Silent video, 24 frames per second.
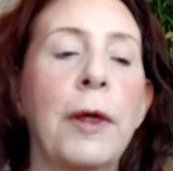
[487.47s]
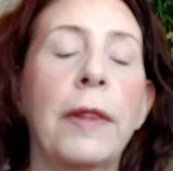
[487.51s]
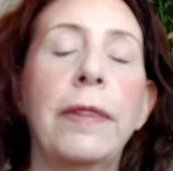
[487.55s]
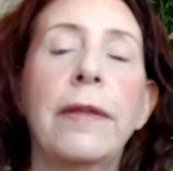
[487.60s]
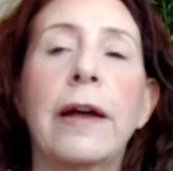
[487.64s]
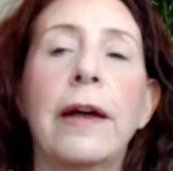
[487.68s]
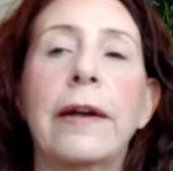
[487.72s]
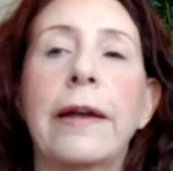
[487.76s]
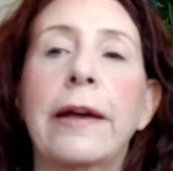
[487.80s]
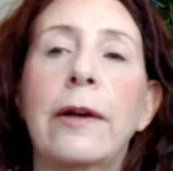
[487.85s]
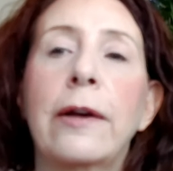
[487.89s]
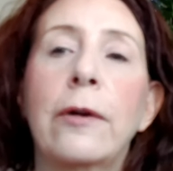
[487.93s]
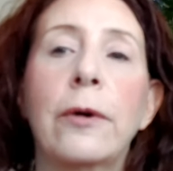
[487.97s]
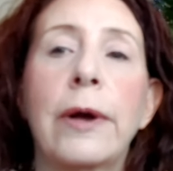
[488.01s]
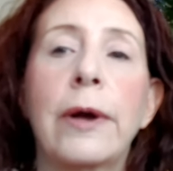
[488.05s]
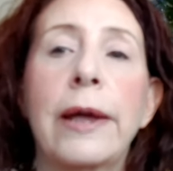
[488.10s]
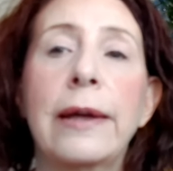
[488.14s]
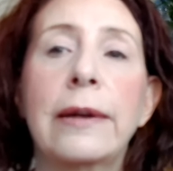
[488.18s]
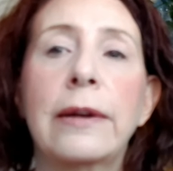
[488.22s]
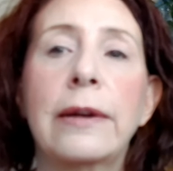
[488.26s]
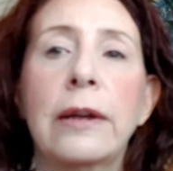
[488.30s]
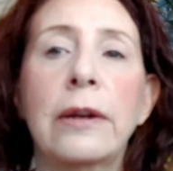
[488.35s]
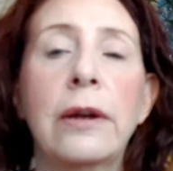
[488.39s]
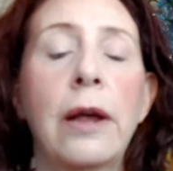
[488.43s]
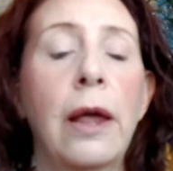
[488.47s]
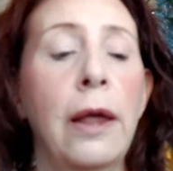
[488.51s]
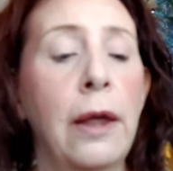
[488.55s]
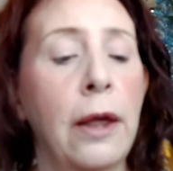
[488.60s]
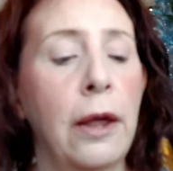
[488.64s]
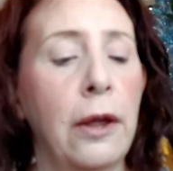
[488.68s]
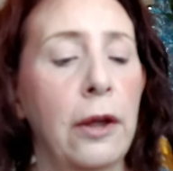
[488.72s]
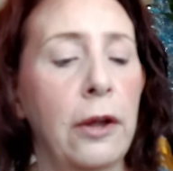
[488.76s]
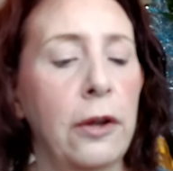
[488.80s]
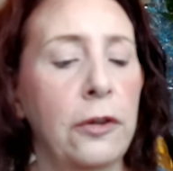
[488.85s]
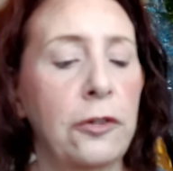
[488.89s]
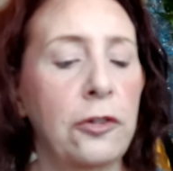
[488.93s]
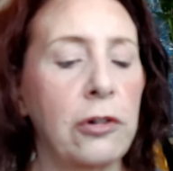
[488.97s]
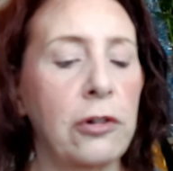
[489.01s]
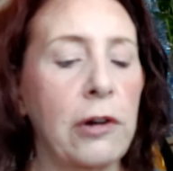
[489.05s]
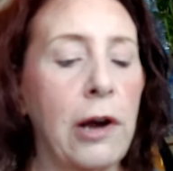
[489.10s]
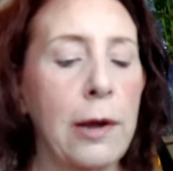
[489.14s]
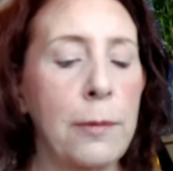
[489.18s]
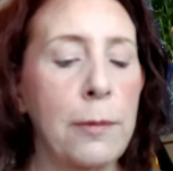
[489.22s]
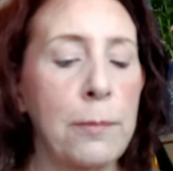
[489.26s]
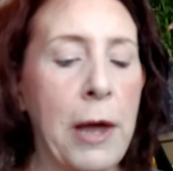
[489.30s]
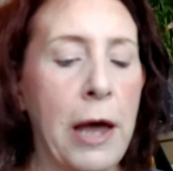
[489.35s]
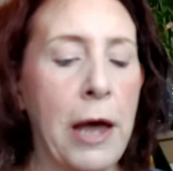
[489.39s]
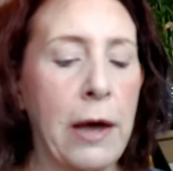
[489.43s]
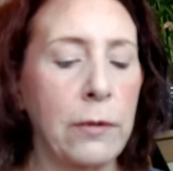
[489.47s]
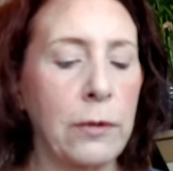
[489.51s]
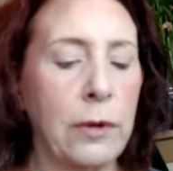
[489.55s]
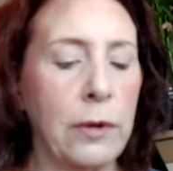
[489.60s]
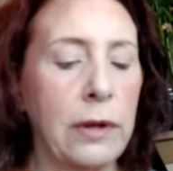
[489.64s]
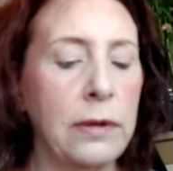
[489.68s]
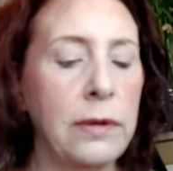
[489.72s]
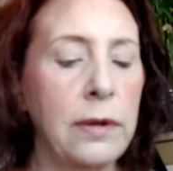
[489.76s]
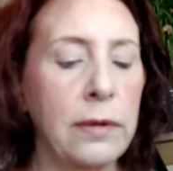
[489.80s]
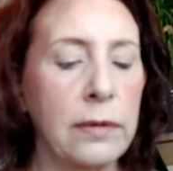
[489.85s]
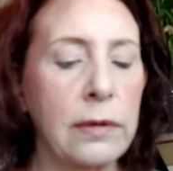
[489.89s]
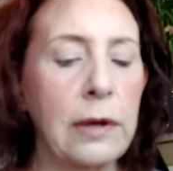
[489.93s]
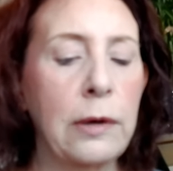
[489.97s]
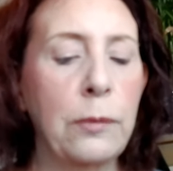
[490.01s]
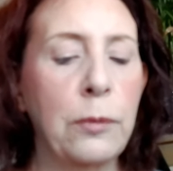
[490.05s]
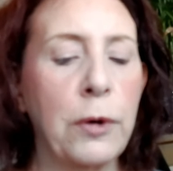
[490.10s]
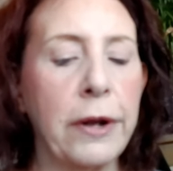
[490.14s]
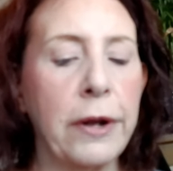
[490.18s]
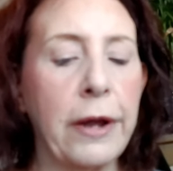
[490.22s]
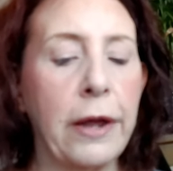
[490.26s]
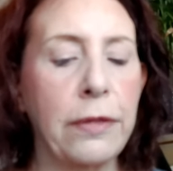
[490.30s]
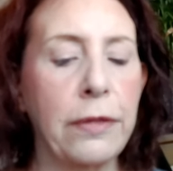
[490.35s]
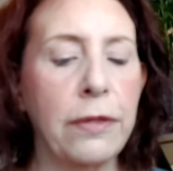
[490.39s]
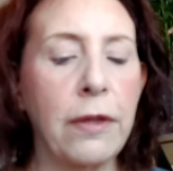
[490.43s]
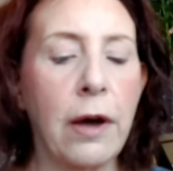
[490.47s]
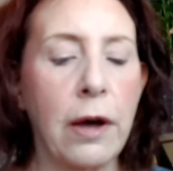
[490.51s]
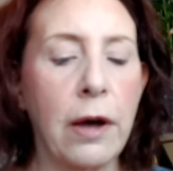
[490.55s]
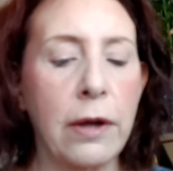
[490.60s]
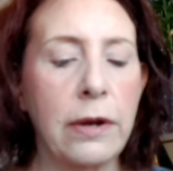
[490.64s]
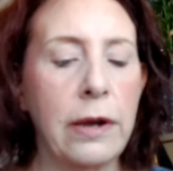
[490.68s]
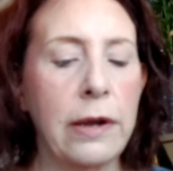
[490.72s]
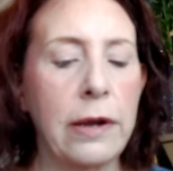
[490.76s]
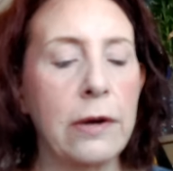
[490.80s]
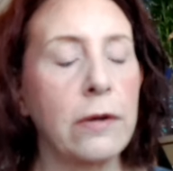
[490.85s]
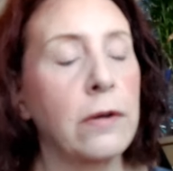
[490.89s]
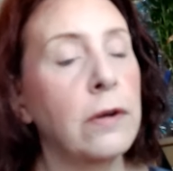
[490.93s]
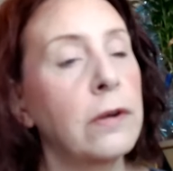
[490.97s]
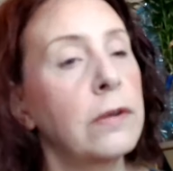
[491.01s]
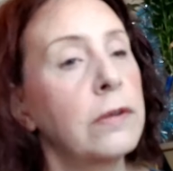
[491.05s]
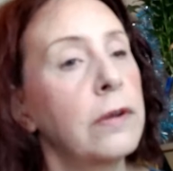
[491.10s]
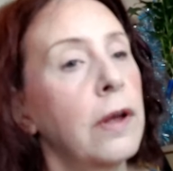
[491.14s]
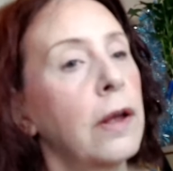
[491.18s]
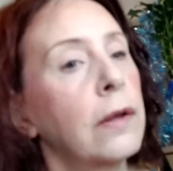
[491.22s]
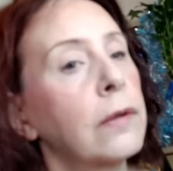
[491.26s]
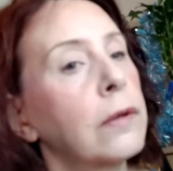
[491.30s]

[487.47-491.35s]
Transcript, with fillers: I thought I'd go ahead and try them out and see what I thought here.